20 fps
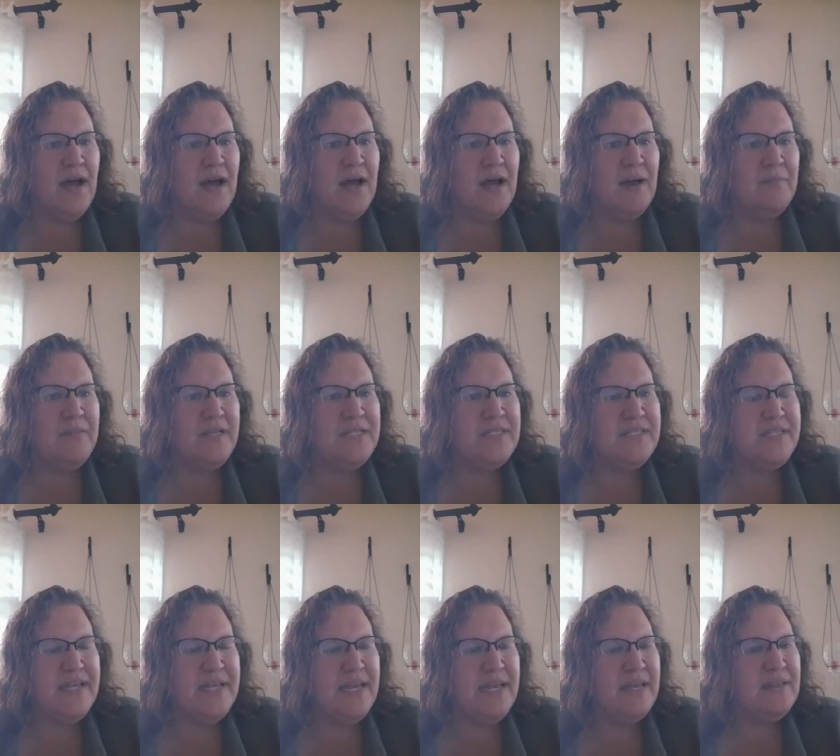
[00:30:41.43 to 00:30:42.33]
Um,
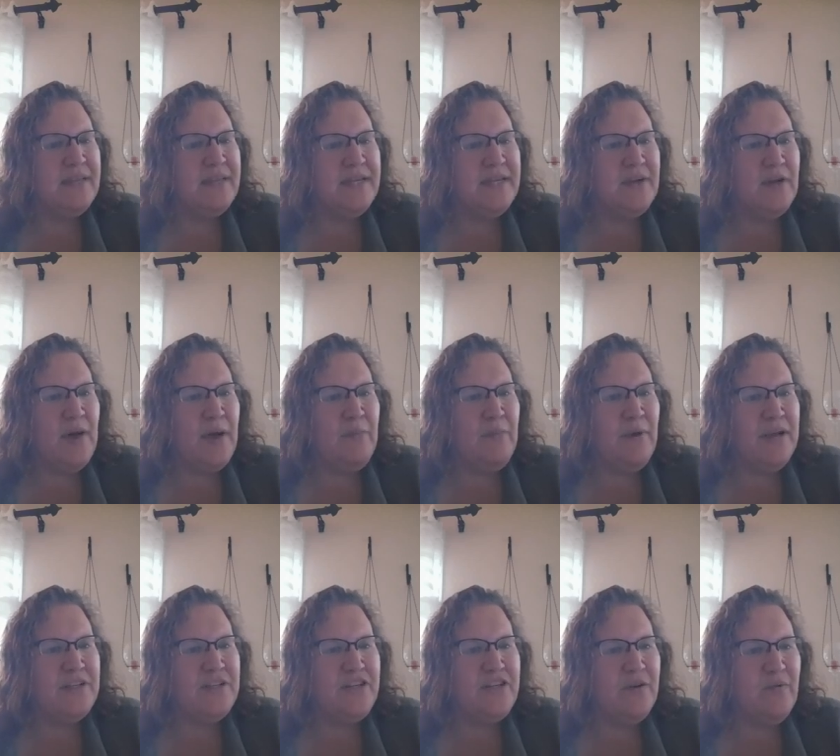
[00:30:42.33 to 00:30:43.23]
Lee, Linda, I
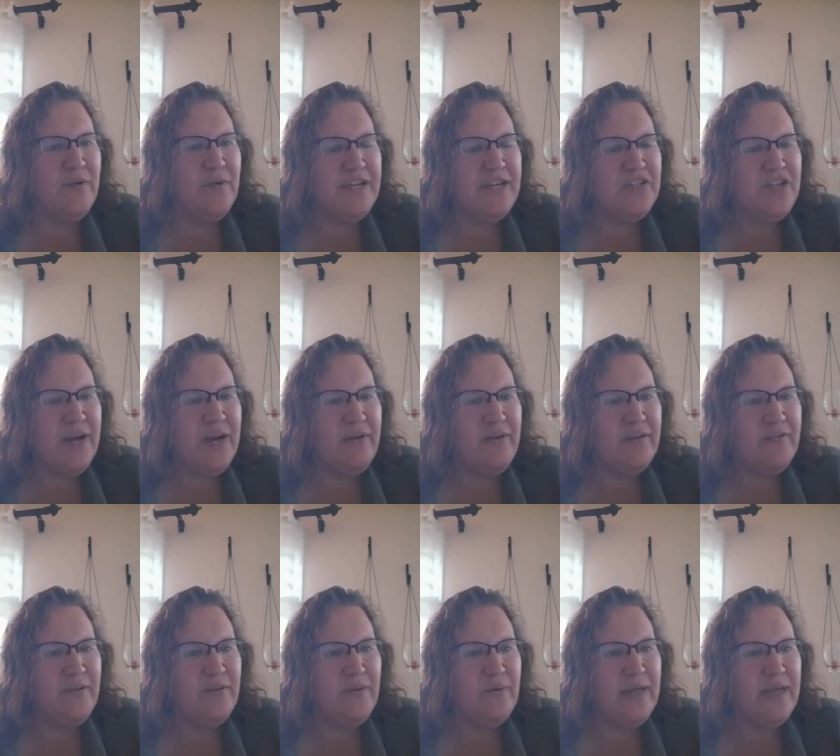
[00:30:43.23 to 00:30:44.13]
want you to reach out
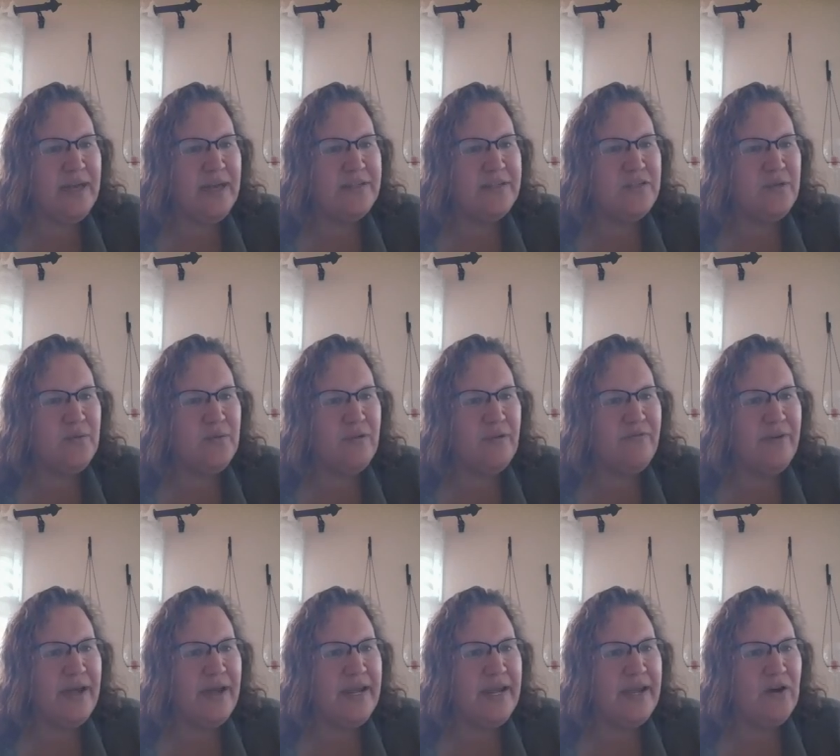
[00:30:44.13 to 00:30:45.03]
if you can to our
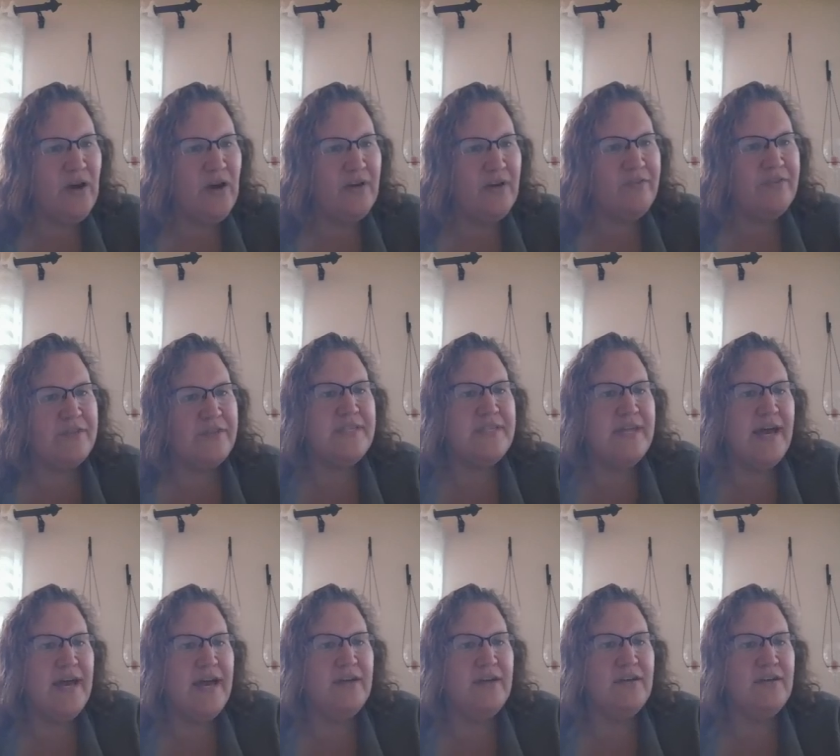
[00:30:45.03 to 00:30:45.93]
Fin Aid office.
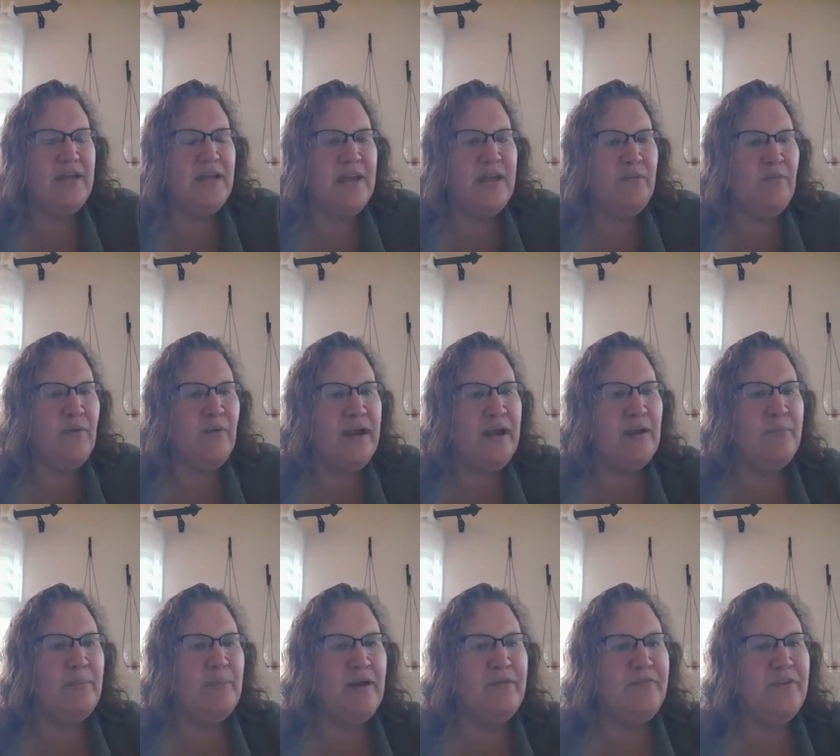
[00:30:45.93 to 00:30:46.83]
That right
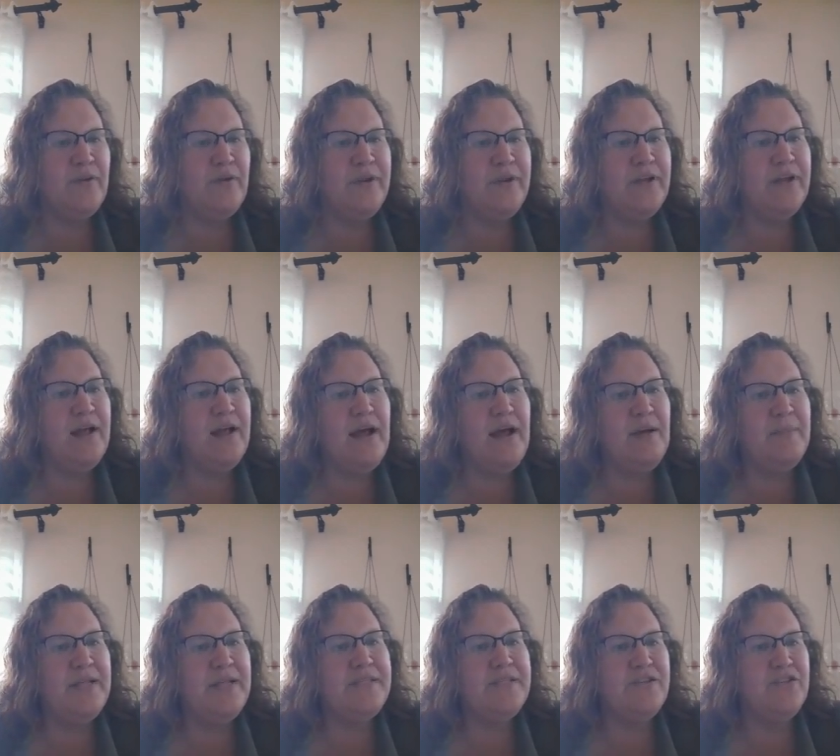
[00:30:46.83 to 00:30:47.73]
above you in the
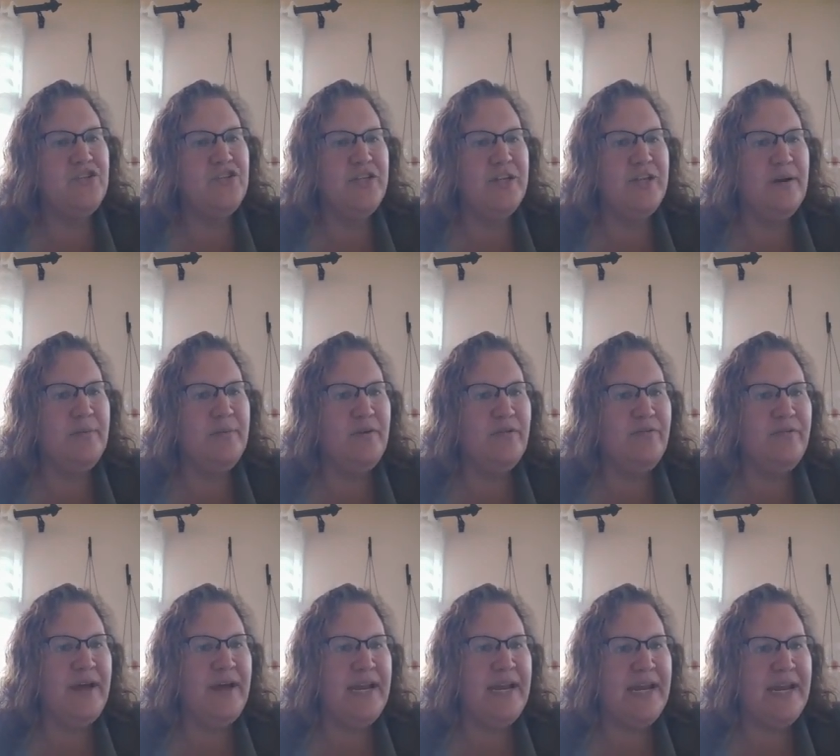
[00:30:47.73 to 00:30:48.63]
comments is GW
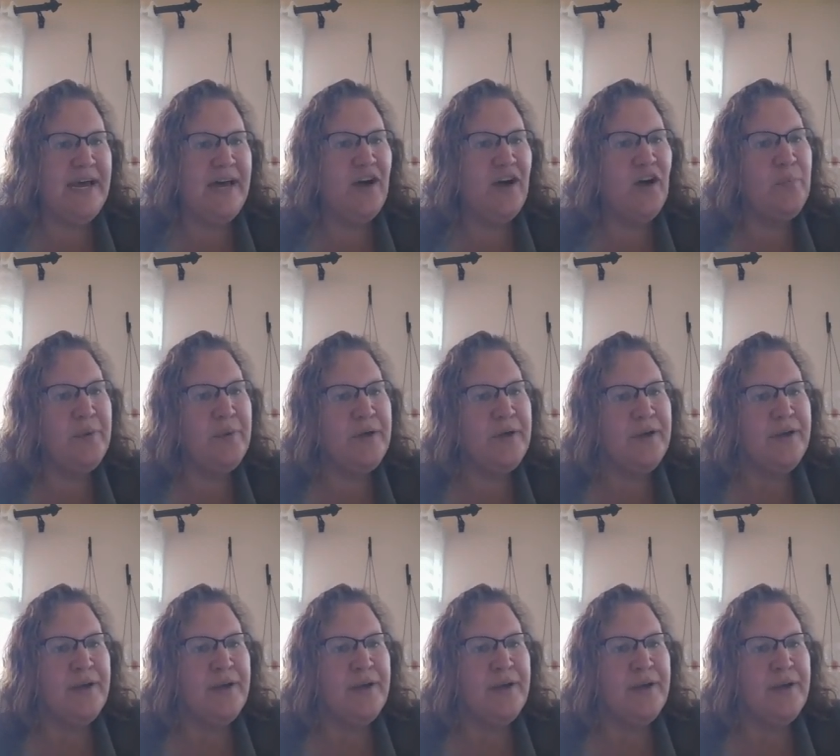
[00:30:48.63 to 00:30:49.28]
Fin Aid Help.